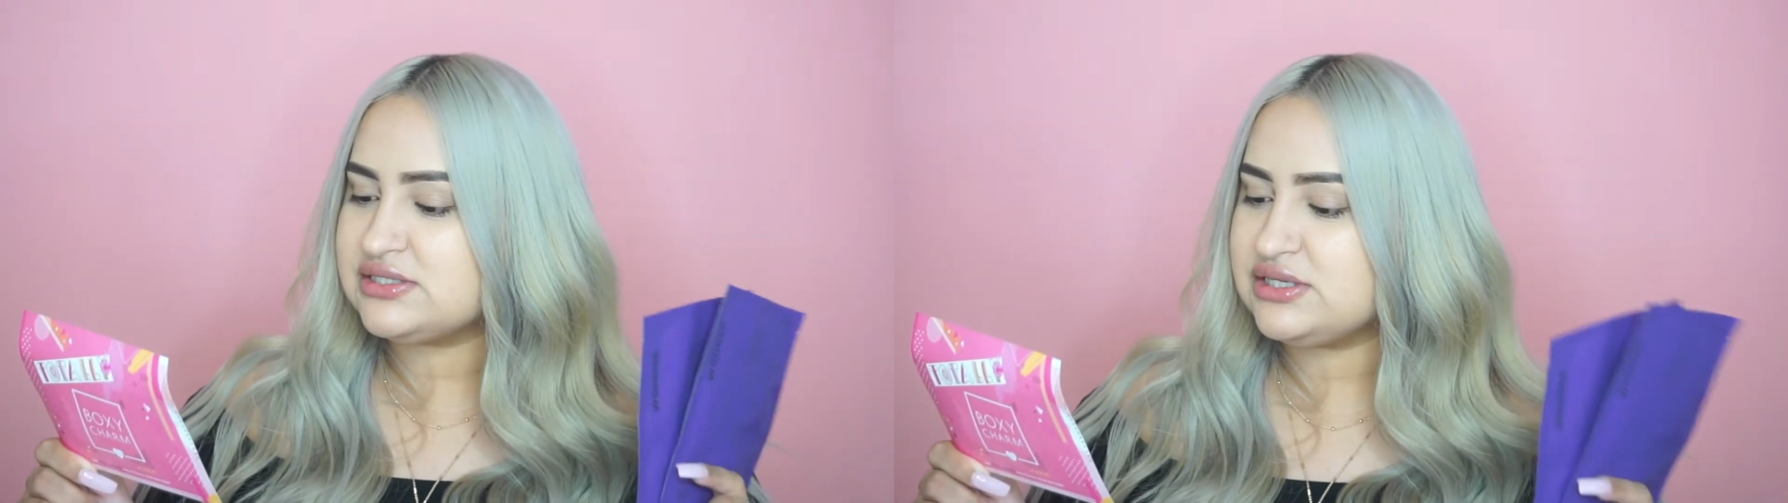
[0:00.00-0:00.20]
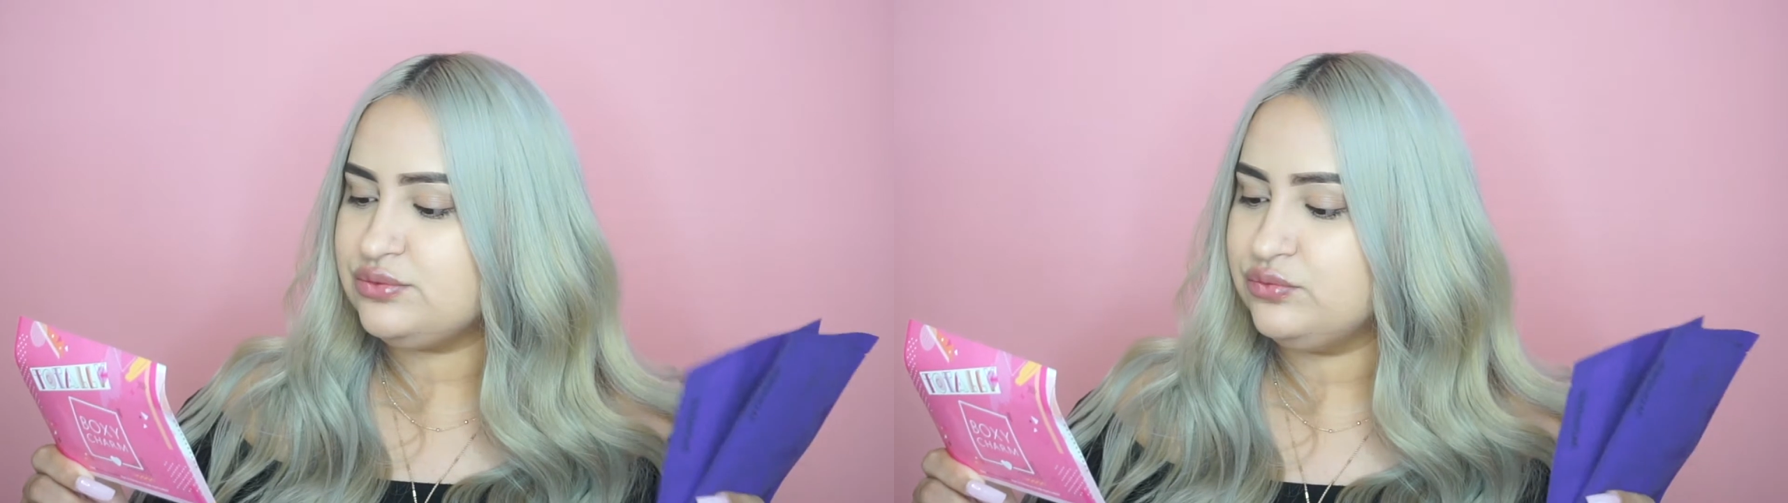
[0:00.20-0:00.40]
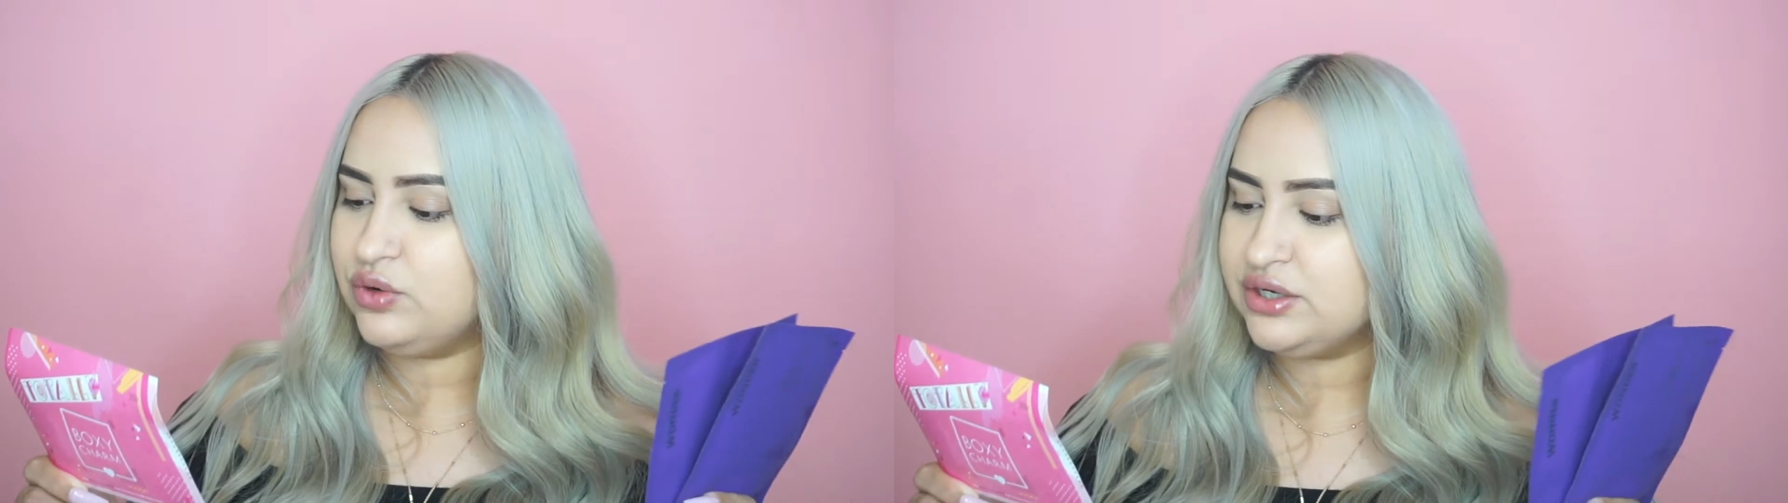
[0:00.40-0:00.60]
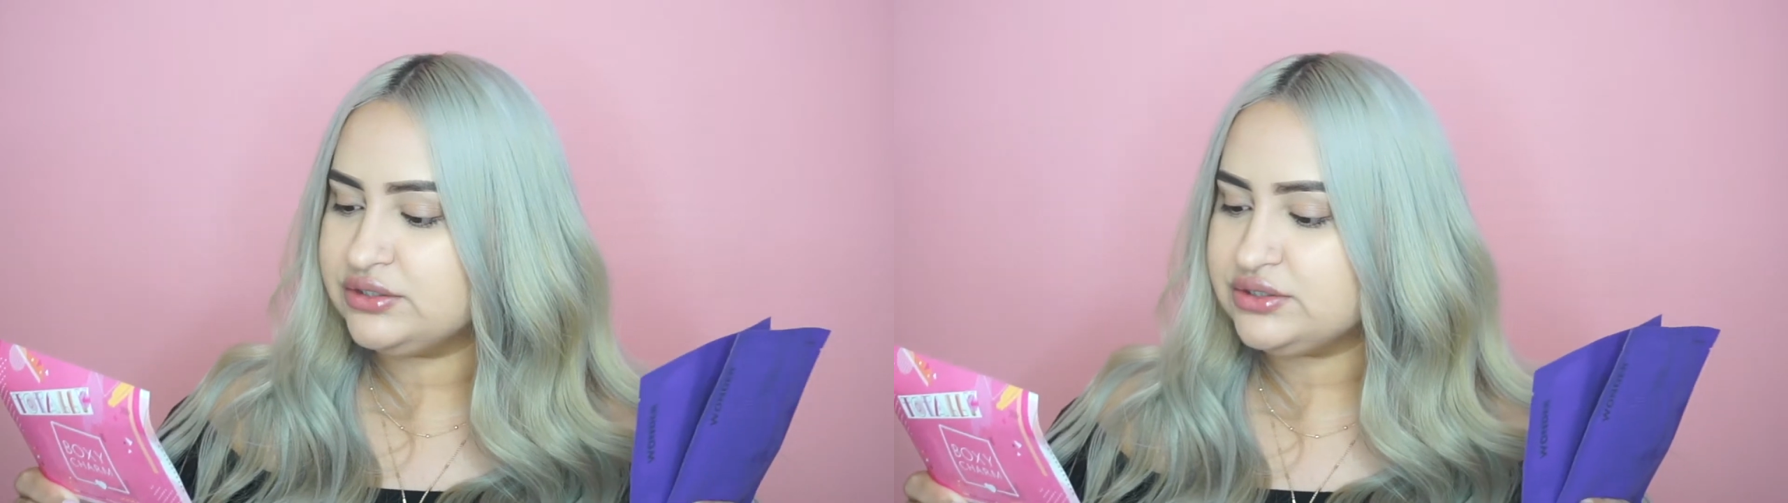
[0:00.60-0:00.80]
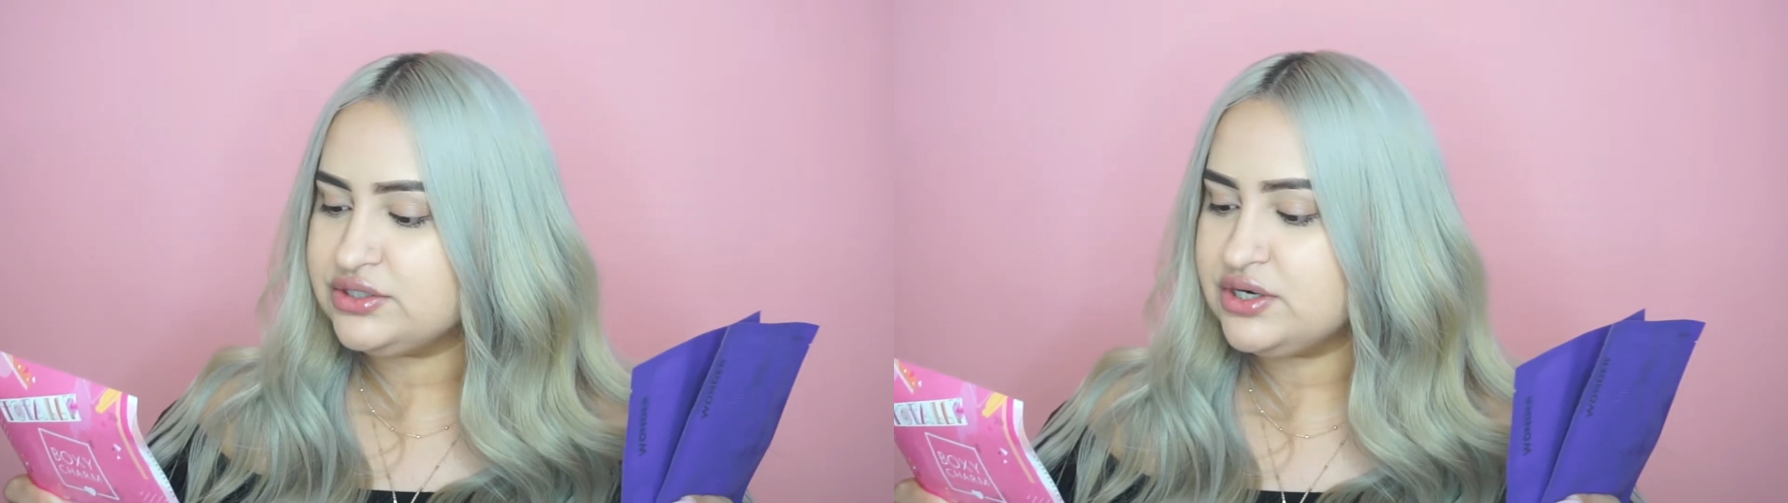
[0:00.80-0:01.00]
the
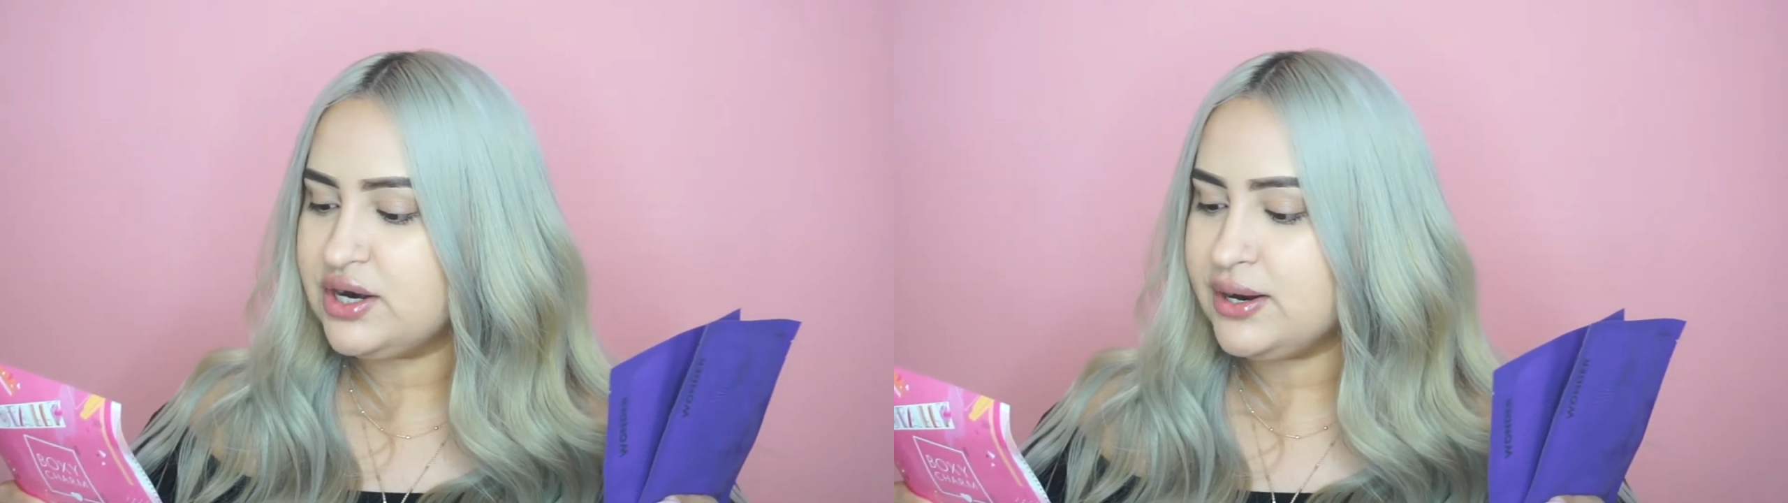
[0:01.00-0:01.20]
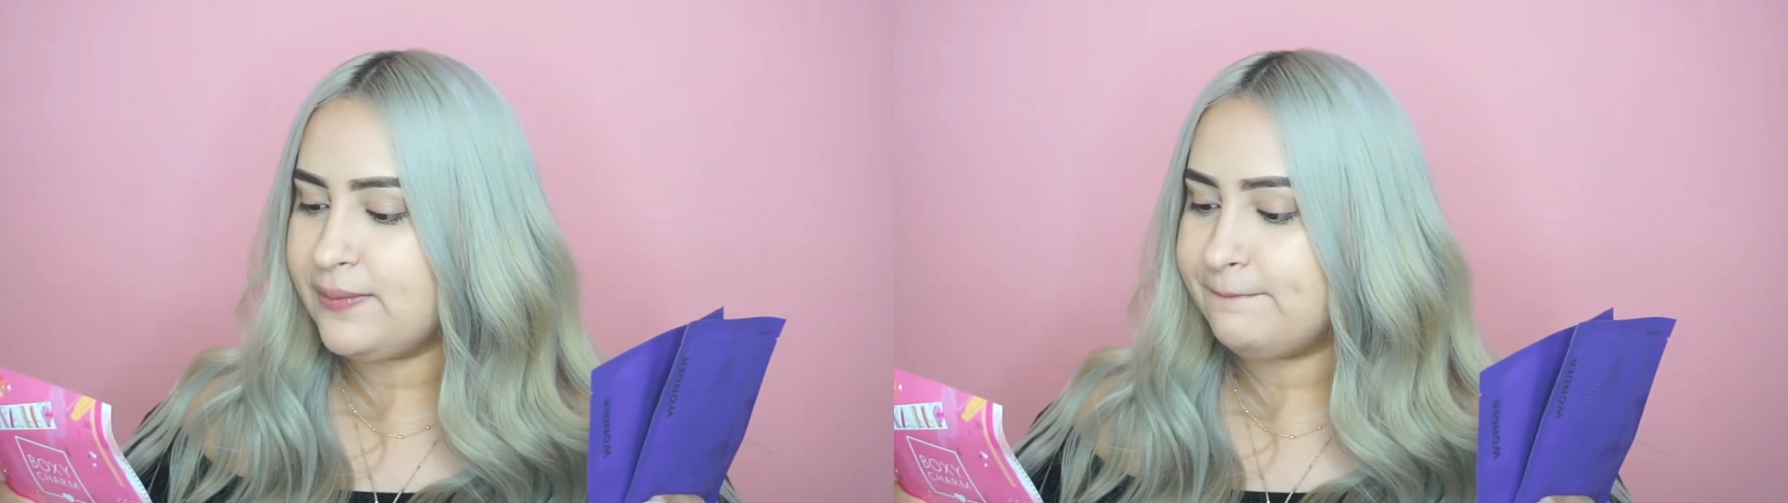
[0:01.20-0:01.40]
Wonder